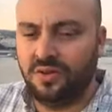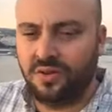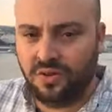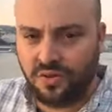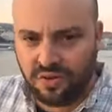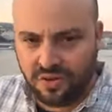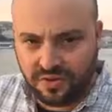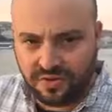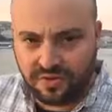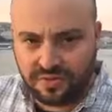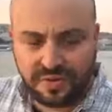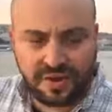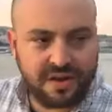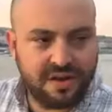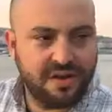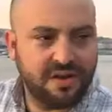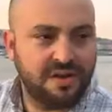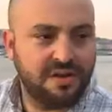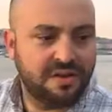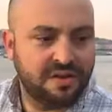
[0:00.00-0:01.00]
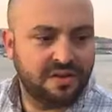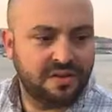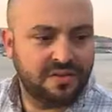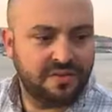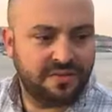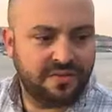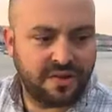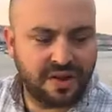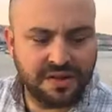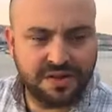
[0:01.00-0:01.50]
all of my
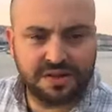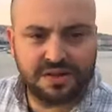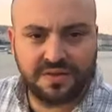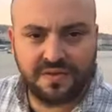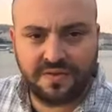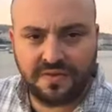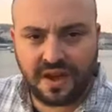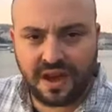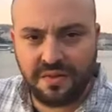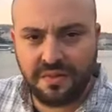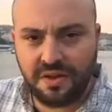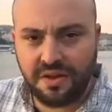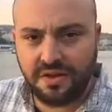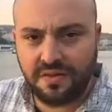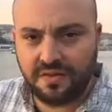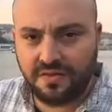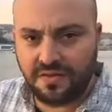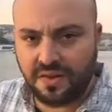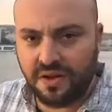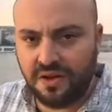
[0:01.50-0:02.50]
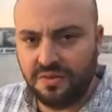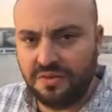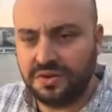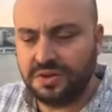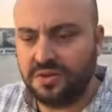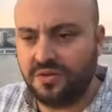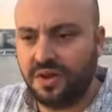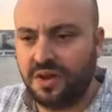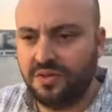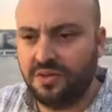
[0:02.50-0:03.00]
friends and family and followers
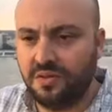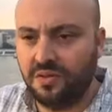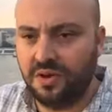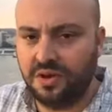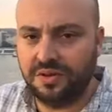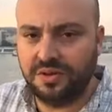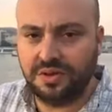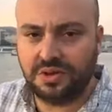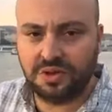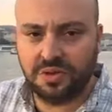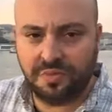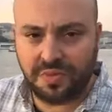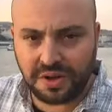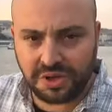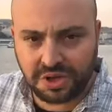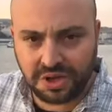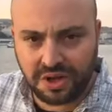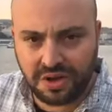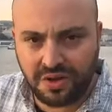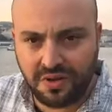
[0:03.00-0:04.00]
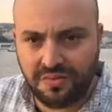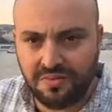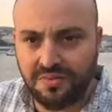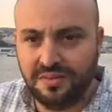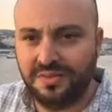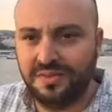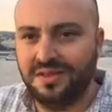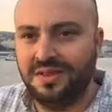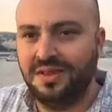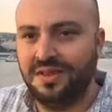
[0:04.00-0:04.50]
around the world a Shabbat Shalom.
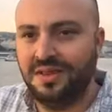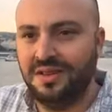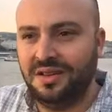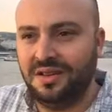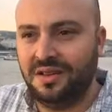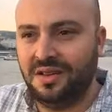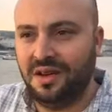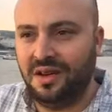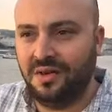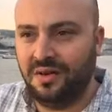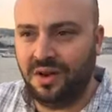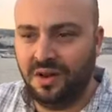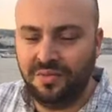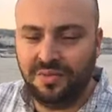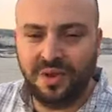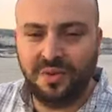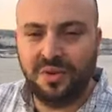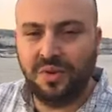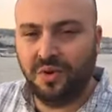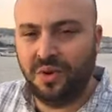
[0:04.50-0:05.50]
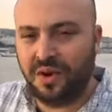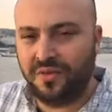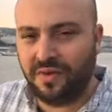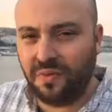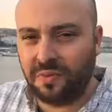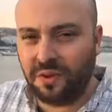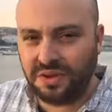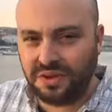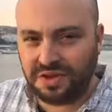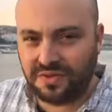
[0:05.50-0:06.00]
I hope that we all have
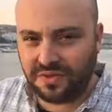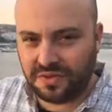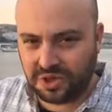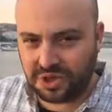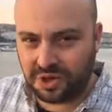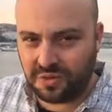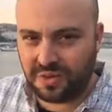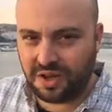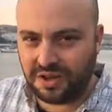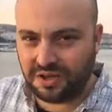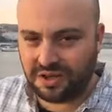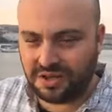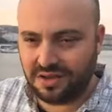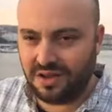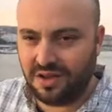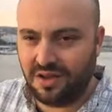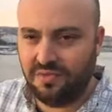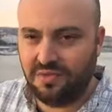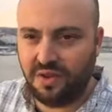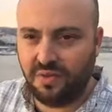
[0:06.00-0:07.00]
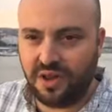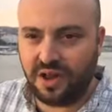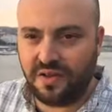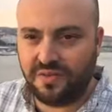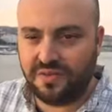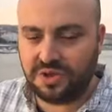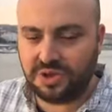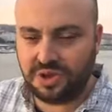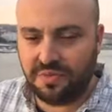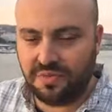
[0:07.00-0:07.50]
a peaceful Shabbat. I hope that we
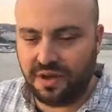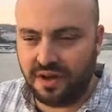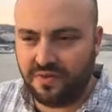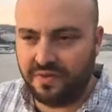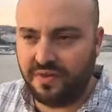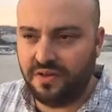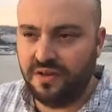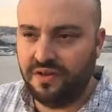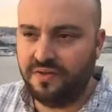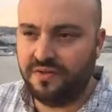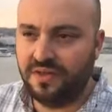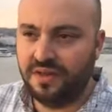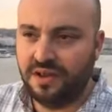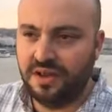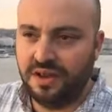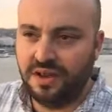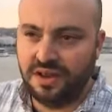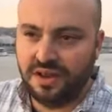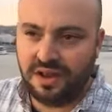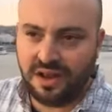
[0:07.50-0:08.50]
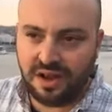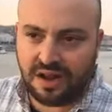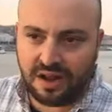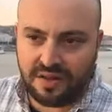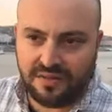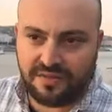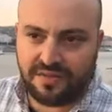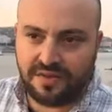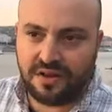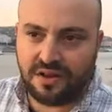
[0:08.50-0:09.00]
have a Shabbat full of
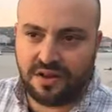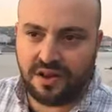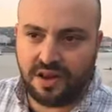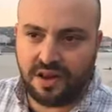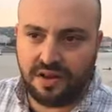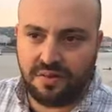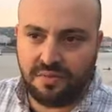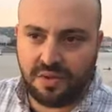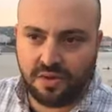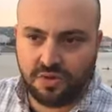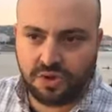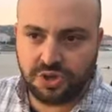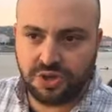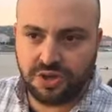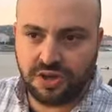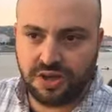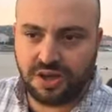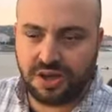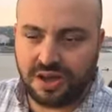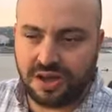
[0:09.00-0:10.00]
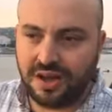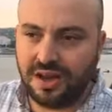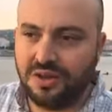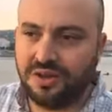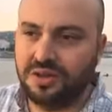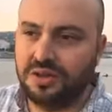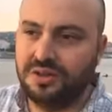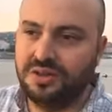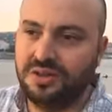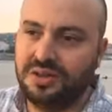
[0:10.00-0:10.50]
love and emotion and
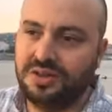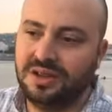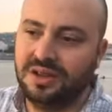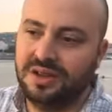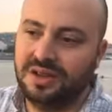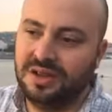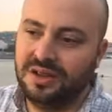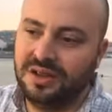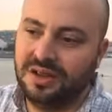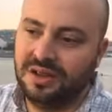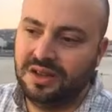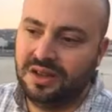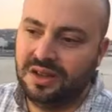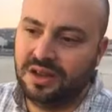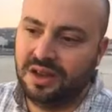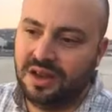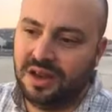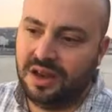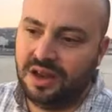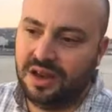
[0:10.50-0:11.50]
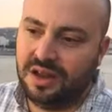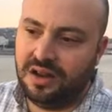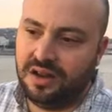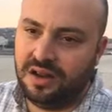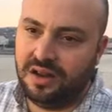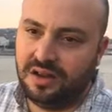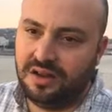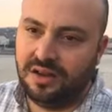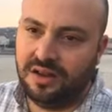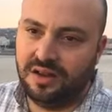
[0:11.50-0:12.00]
connections and
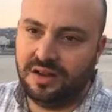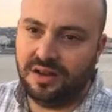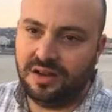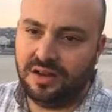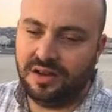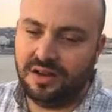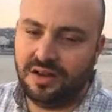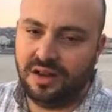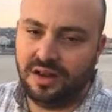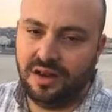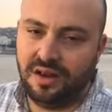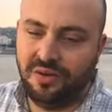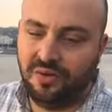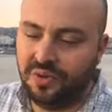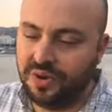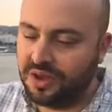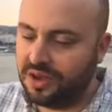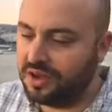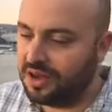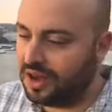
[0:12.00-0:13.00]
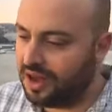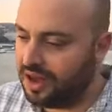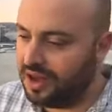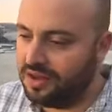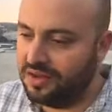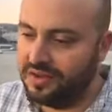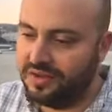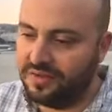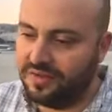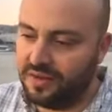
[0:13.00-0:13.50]
a week ahead
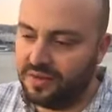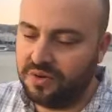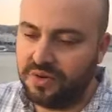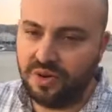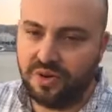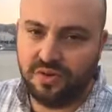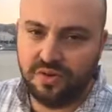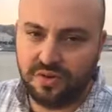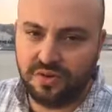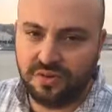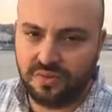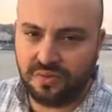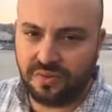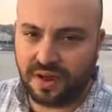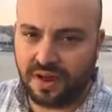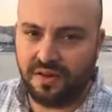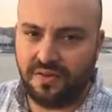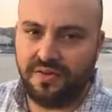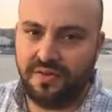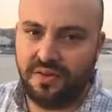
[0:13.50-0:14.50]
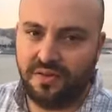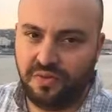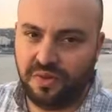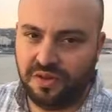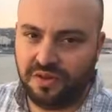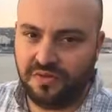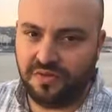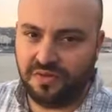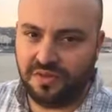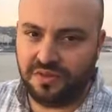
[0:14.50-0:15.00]
of only good and powerful and
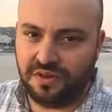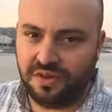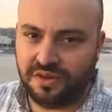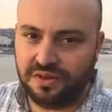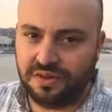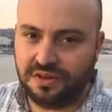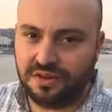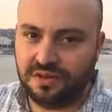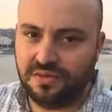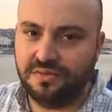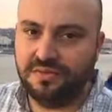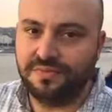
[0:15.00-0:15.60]
wonderful things.